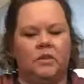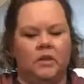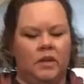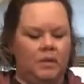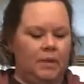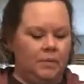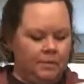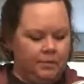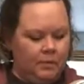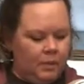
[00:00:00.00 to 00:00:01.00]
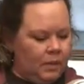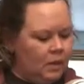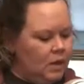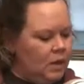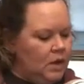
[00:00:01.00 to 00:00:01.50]
to keep it.
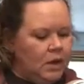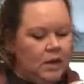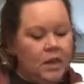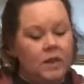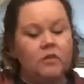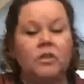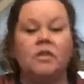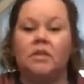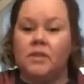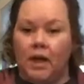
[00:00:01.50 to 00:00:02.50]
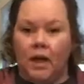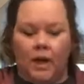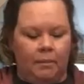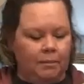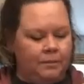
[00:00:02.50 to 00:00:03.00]
In the interest of time,